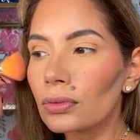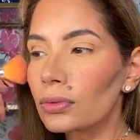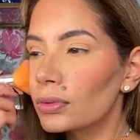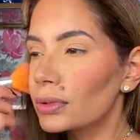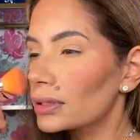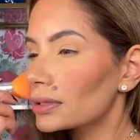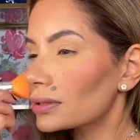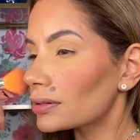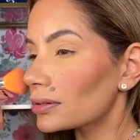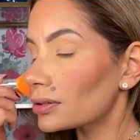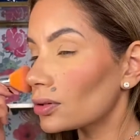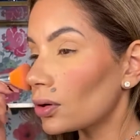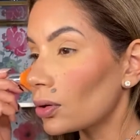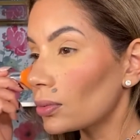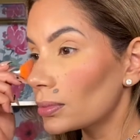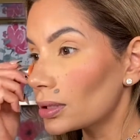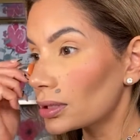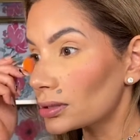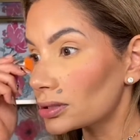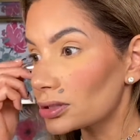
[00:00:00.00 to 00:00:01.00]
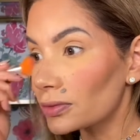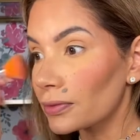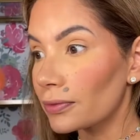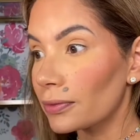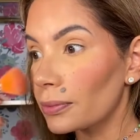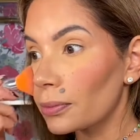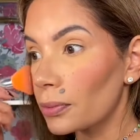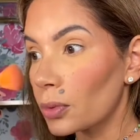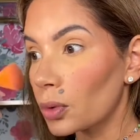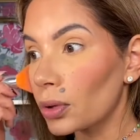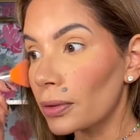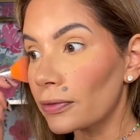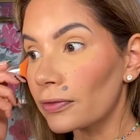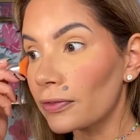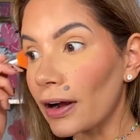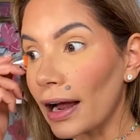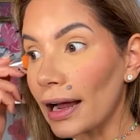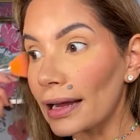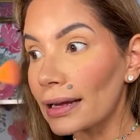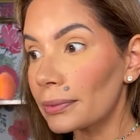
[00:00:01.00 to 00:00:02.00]
So much more
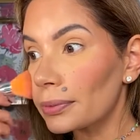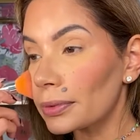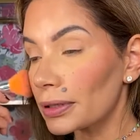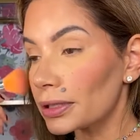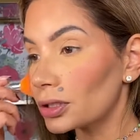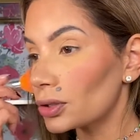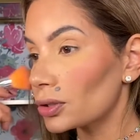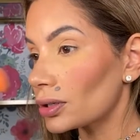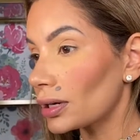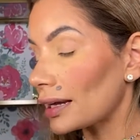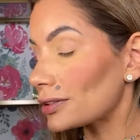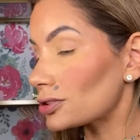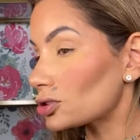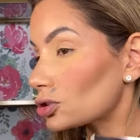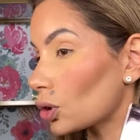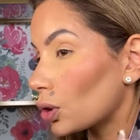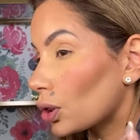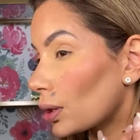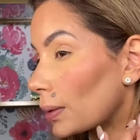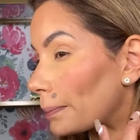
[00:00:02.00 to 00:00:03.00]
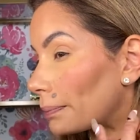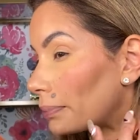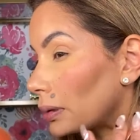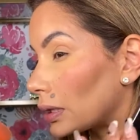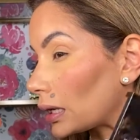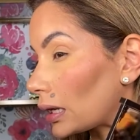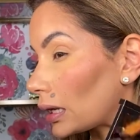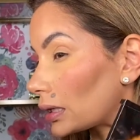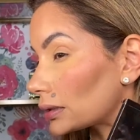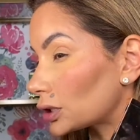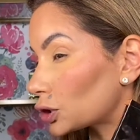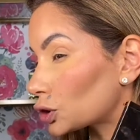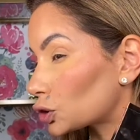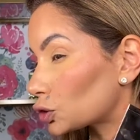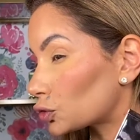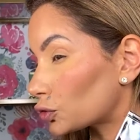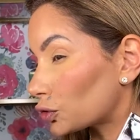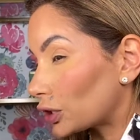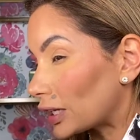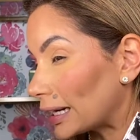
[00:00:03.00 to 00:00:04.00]
vibrant, you guys. So the
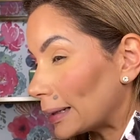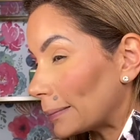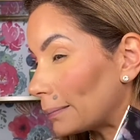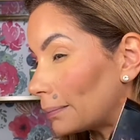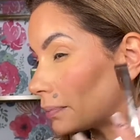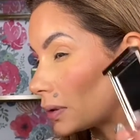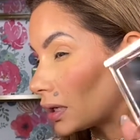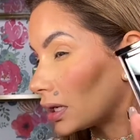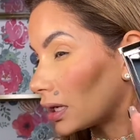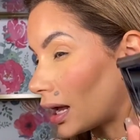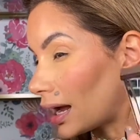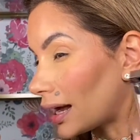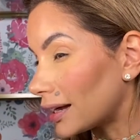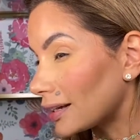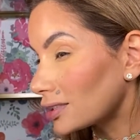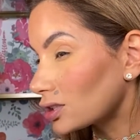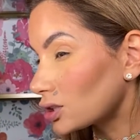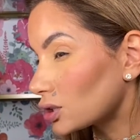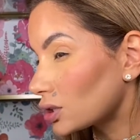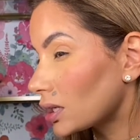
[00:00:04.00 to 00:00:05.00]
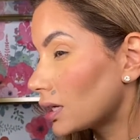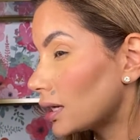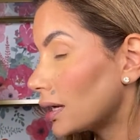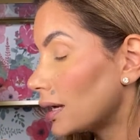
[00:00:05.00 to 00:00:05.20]
cream blush